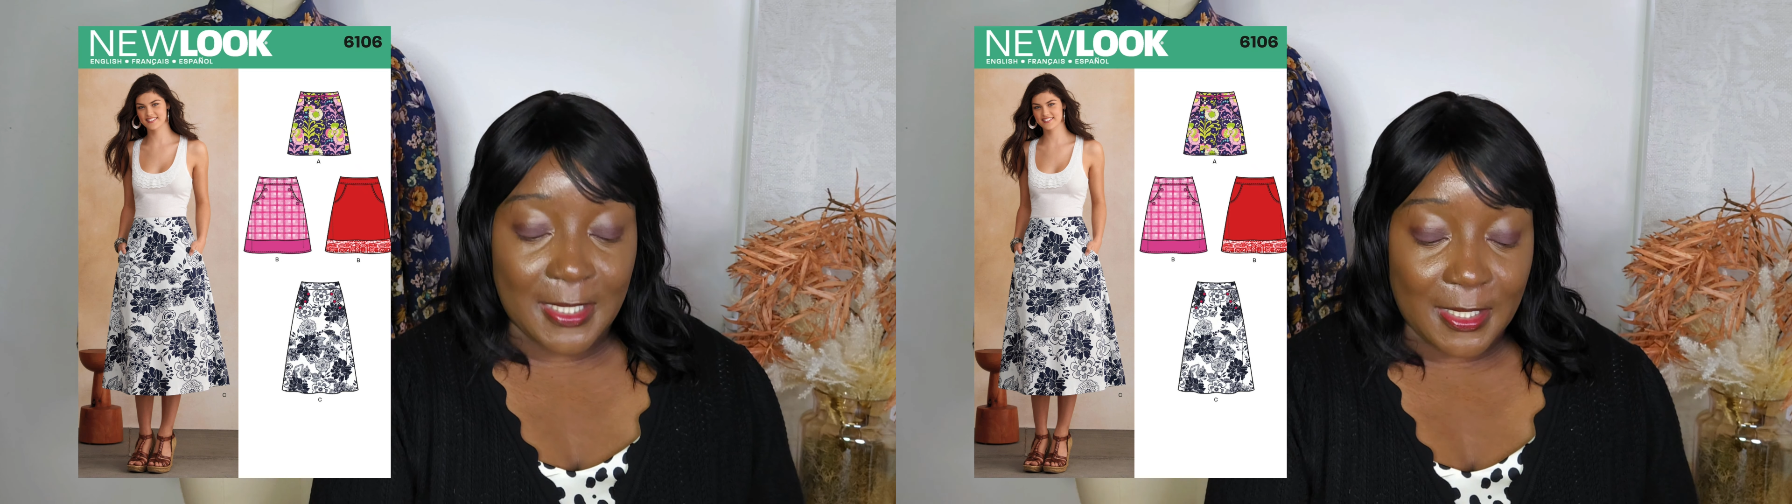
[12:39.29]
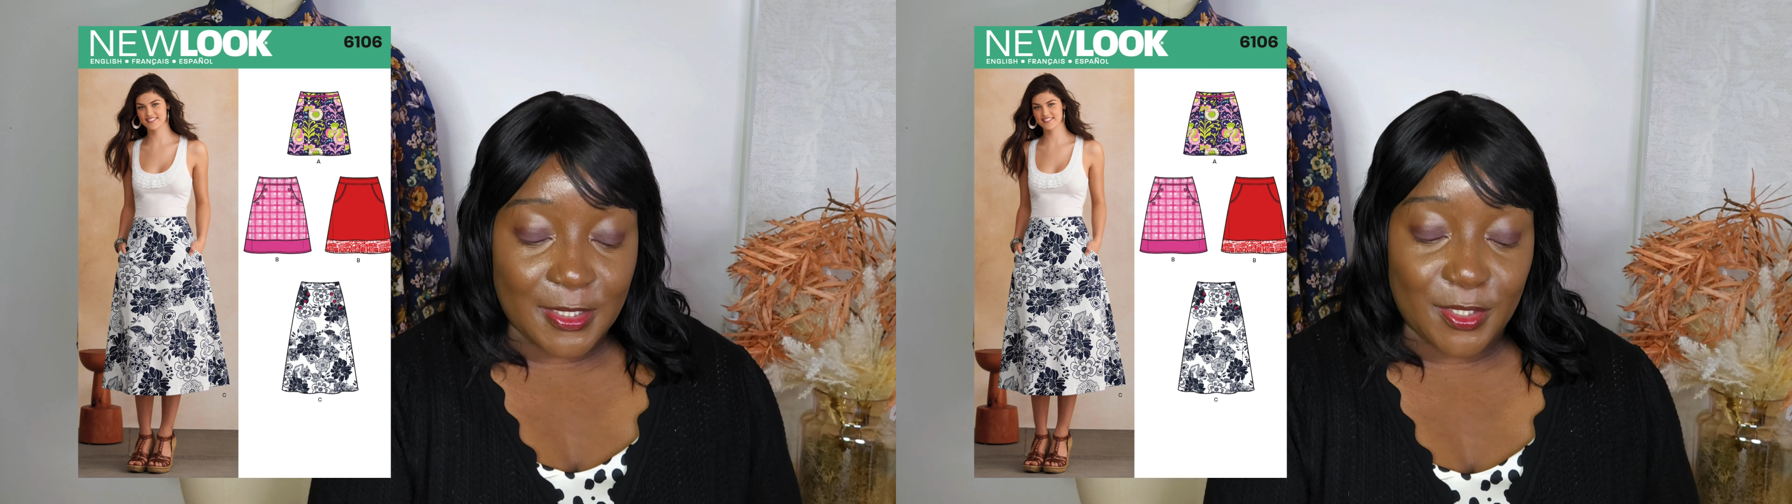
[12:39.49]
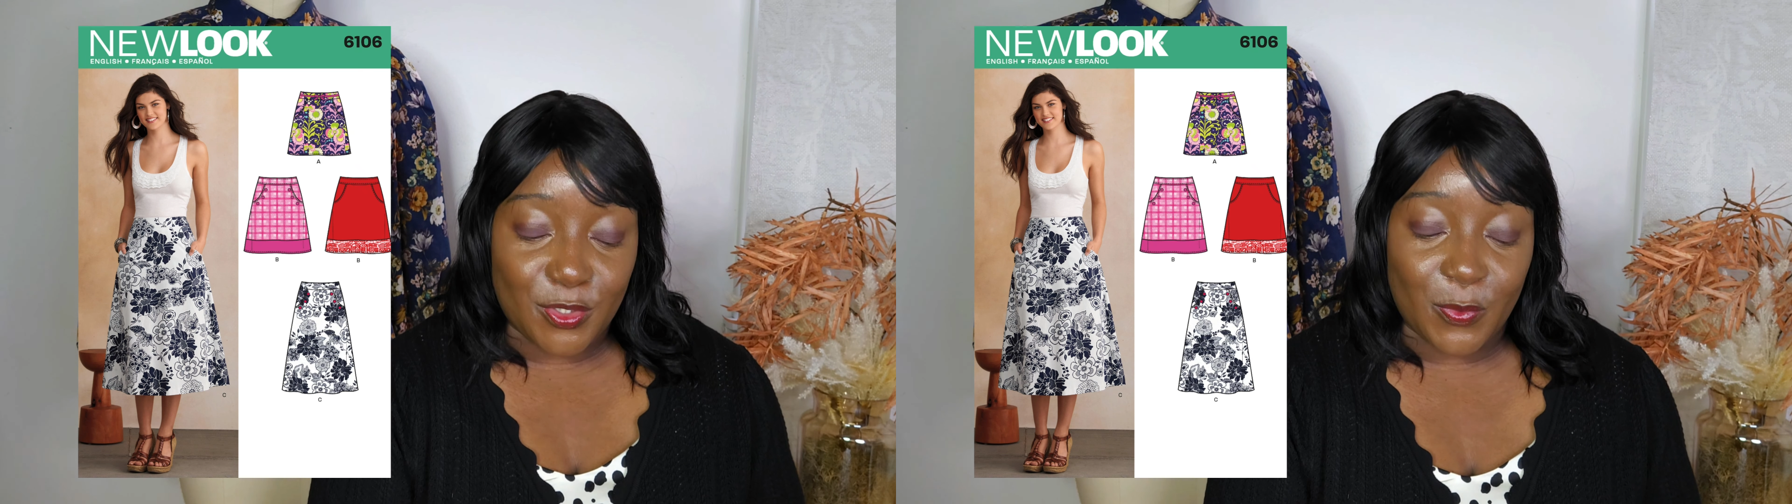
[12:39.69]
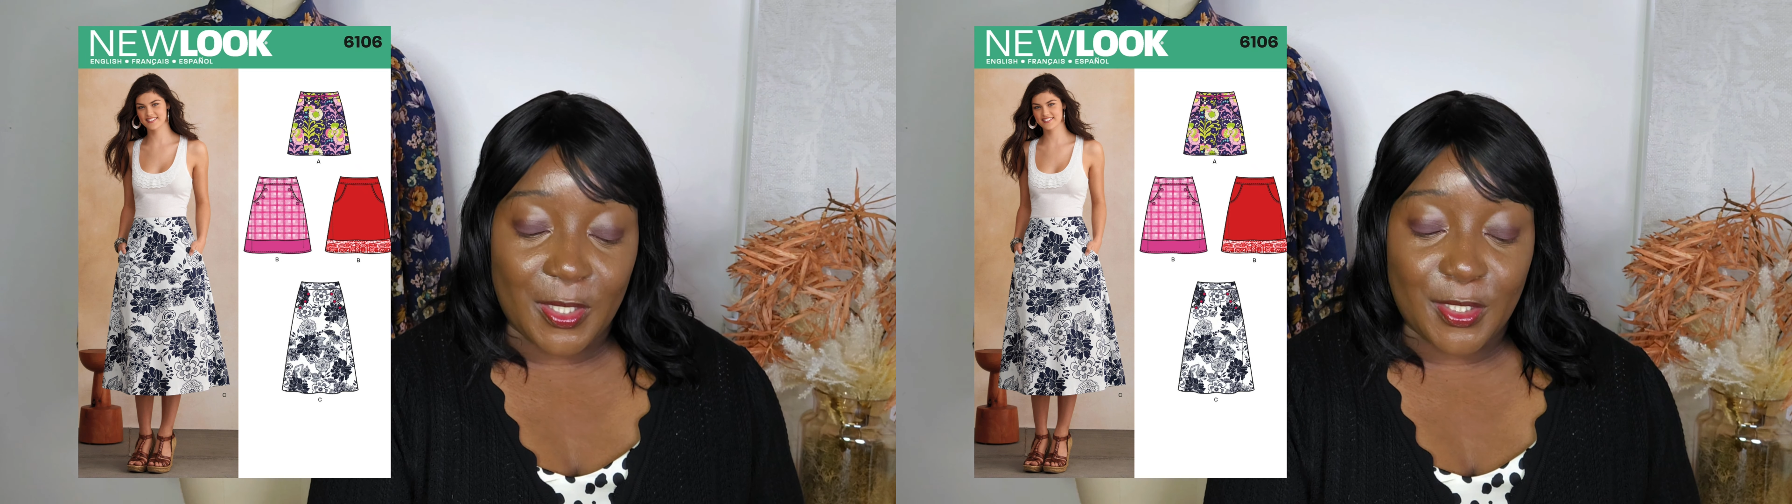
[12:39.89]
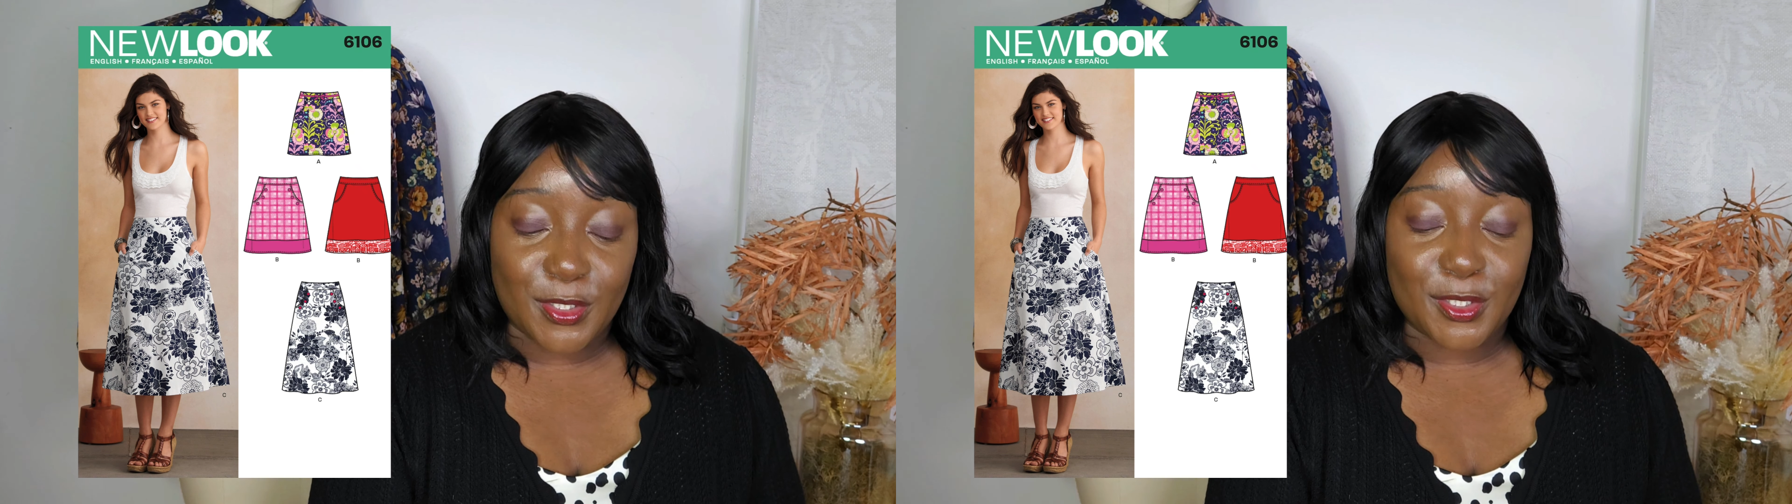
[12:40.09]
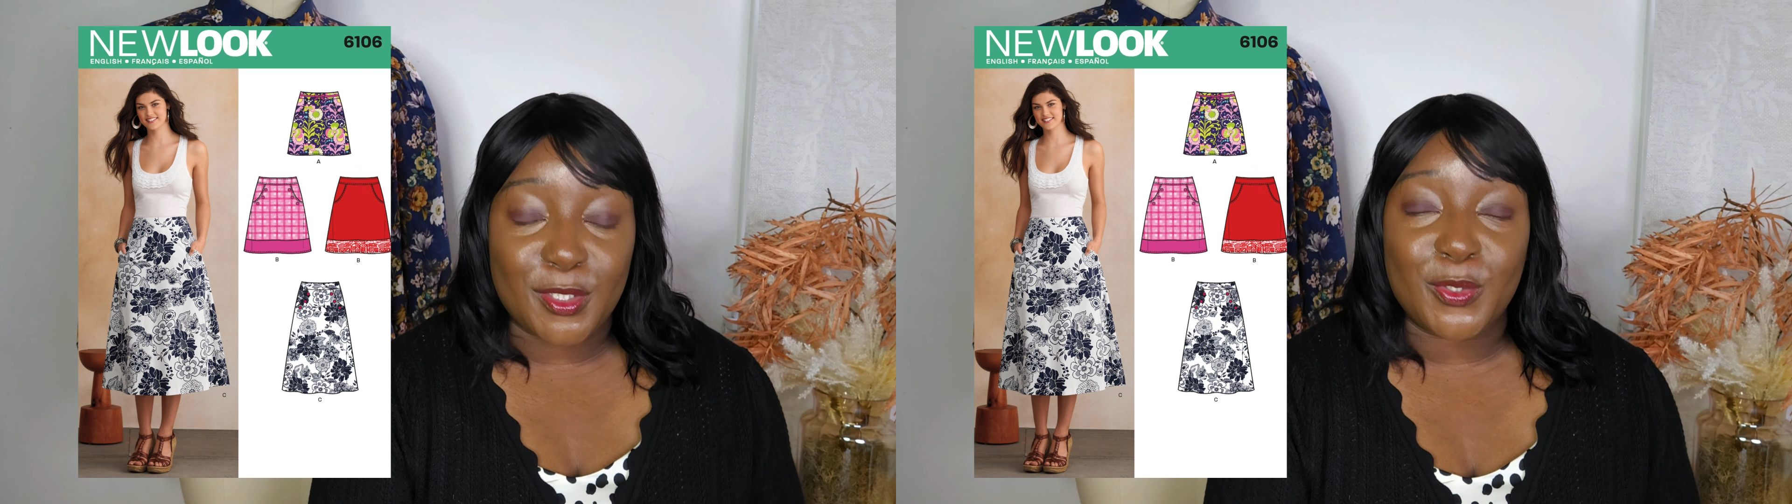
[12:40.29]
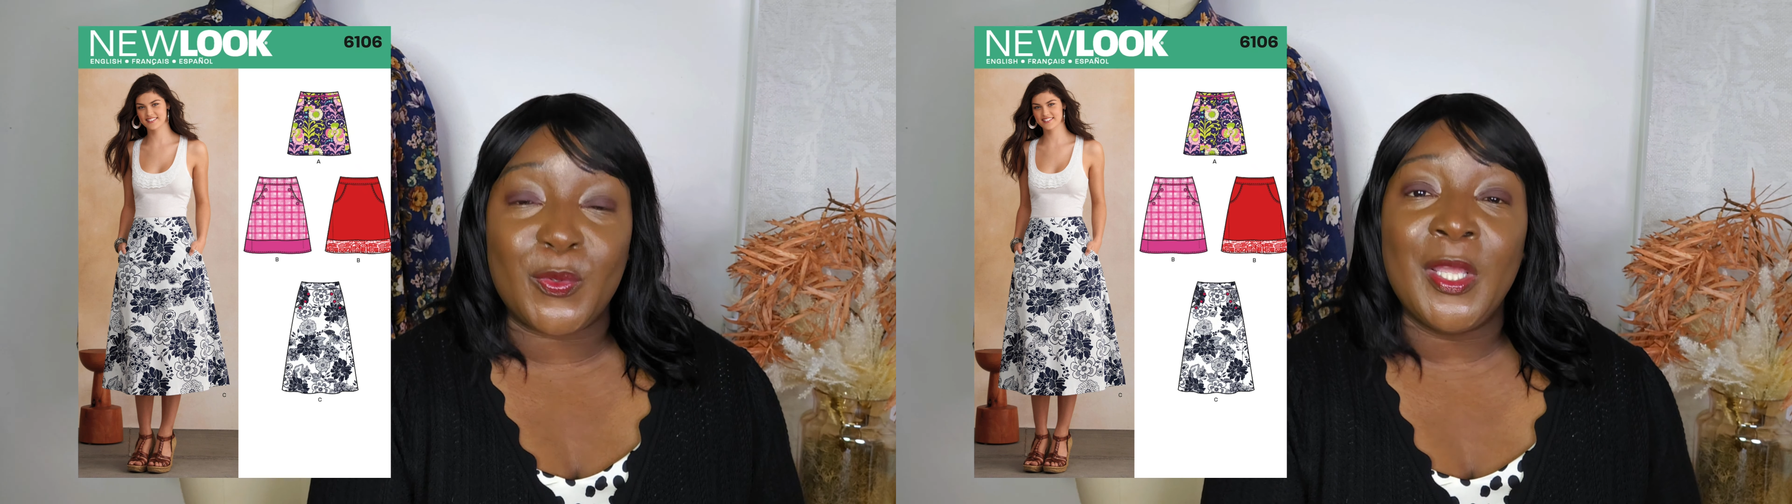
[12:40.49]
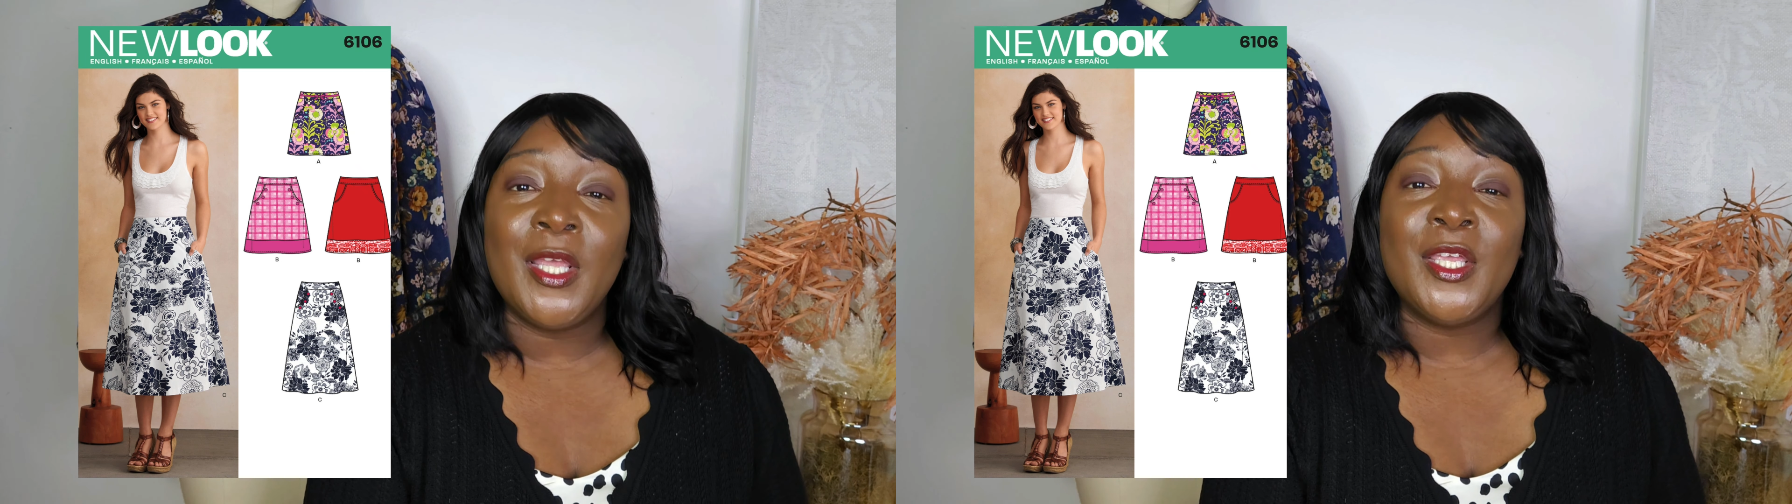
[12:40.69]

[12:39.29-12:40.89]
ten to twenty-two.